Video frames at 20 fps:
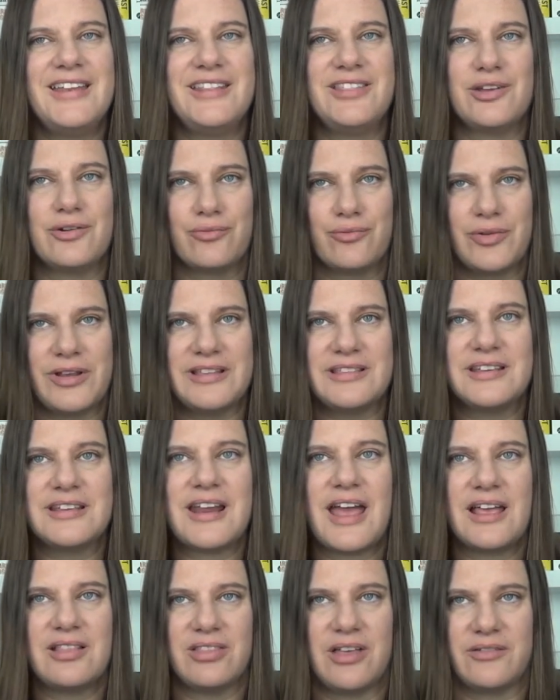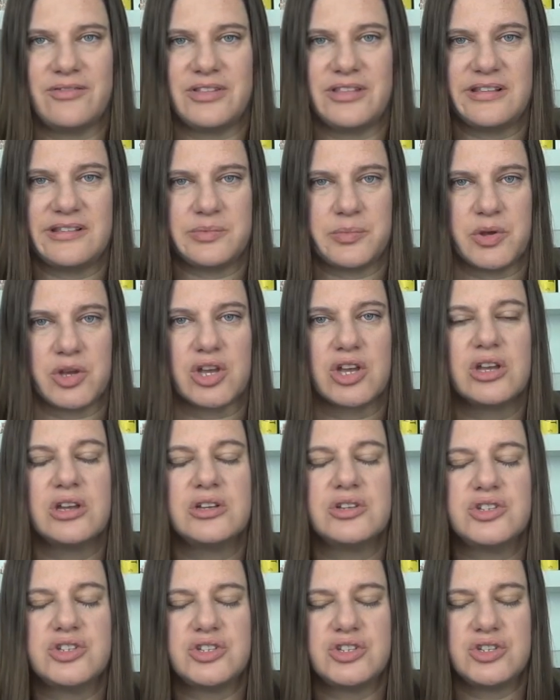The reason I loved this book
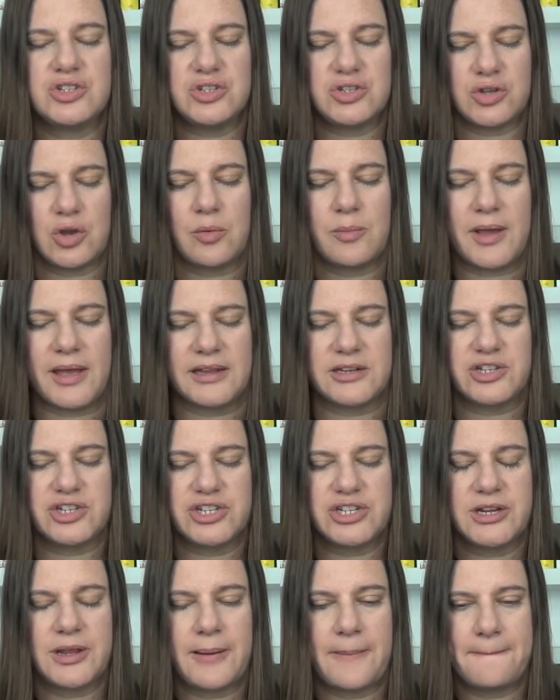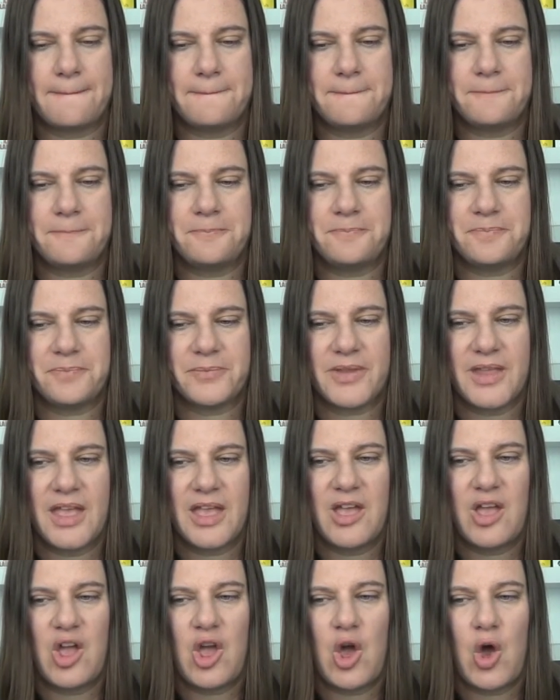so much
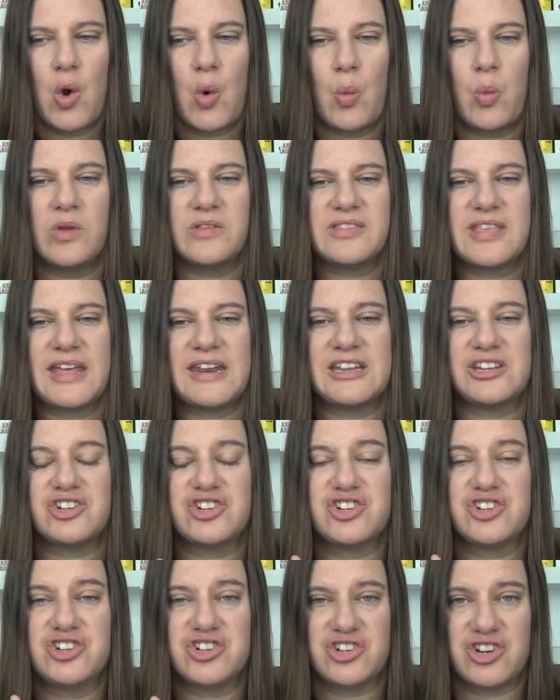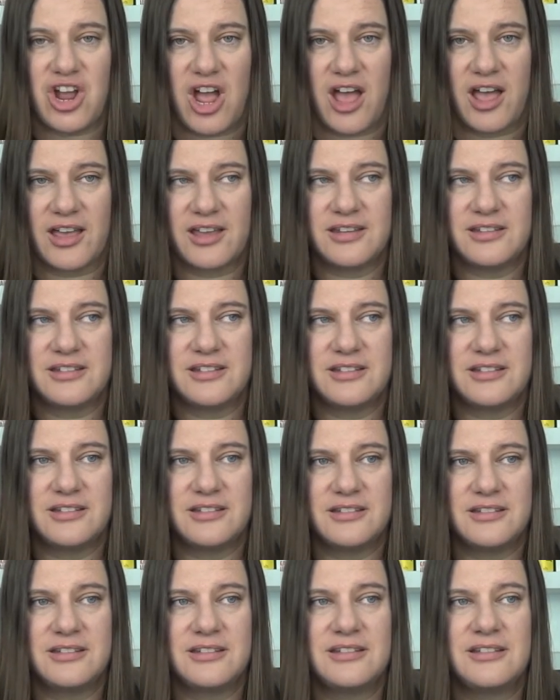was that it shocked
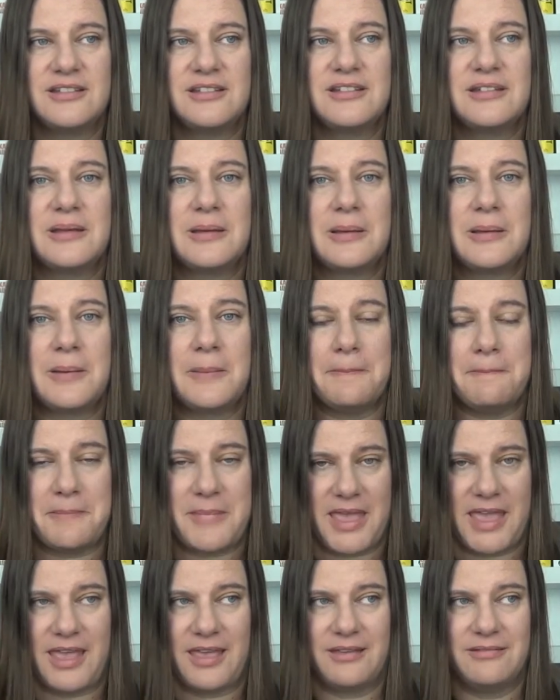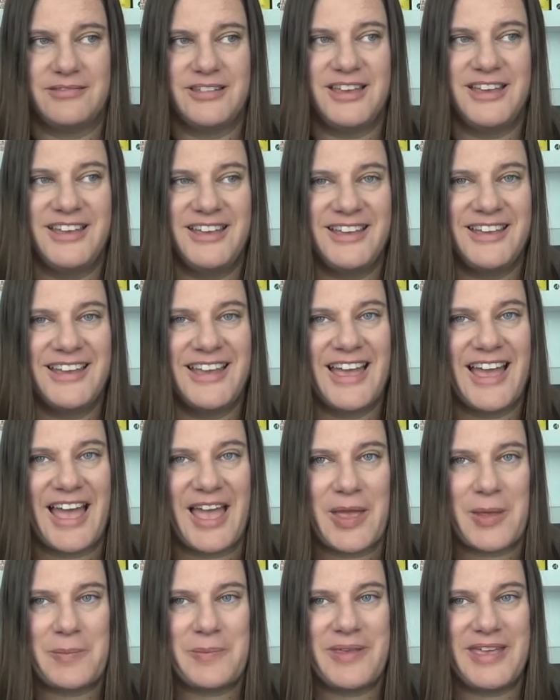me.
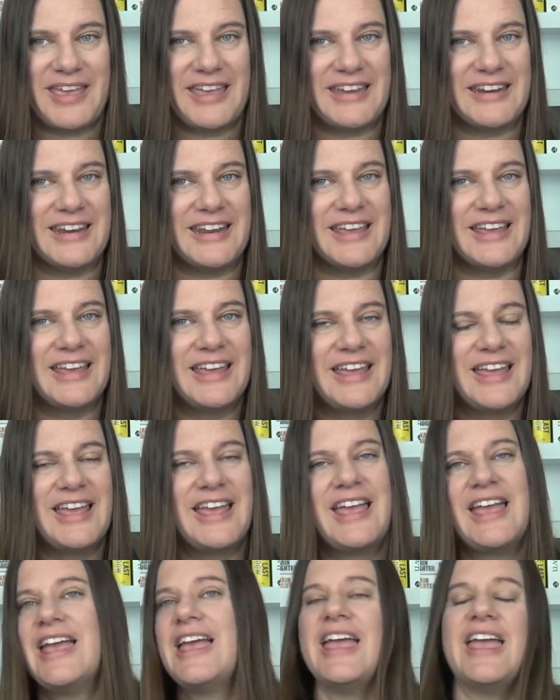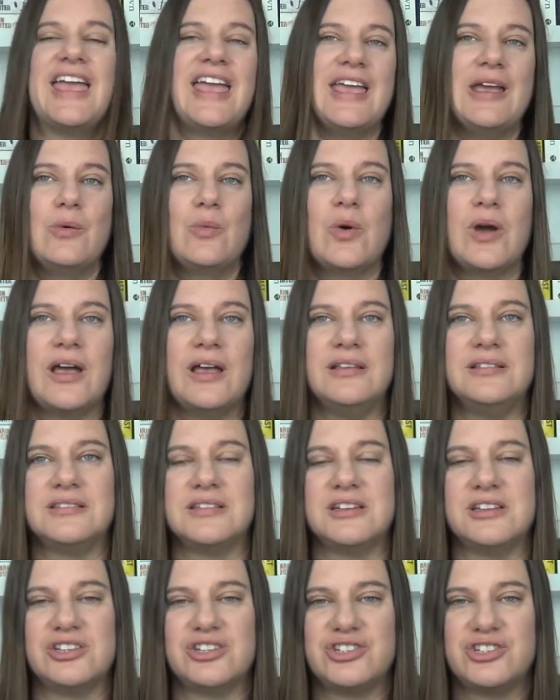I mean, it was
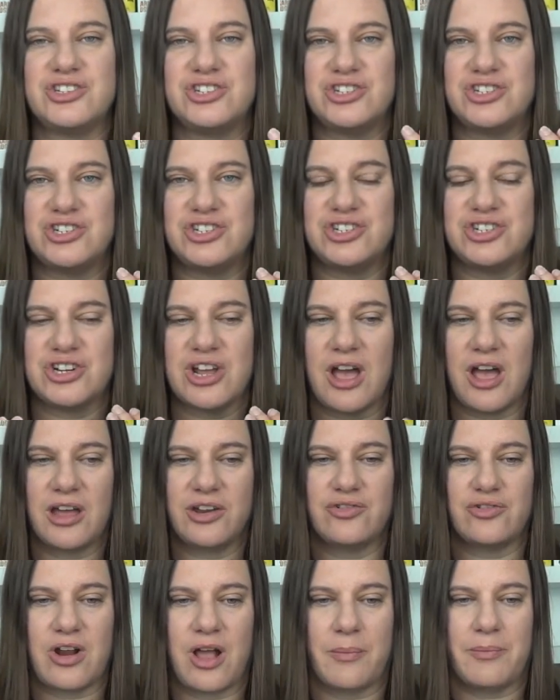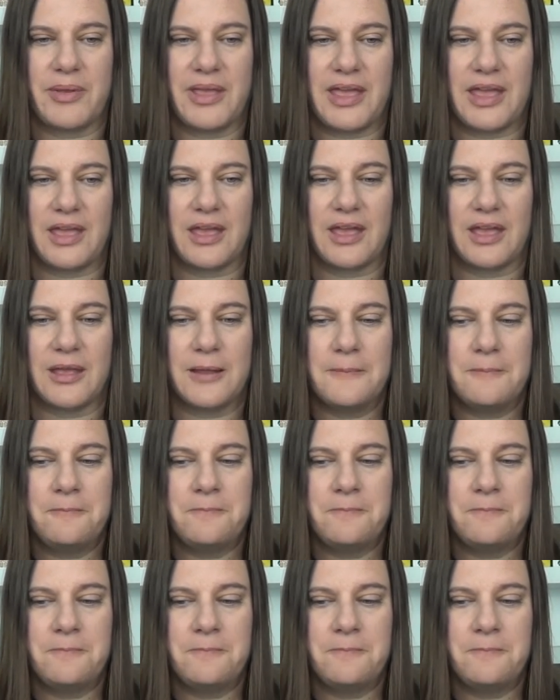jaw-dropping,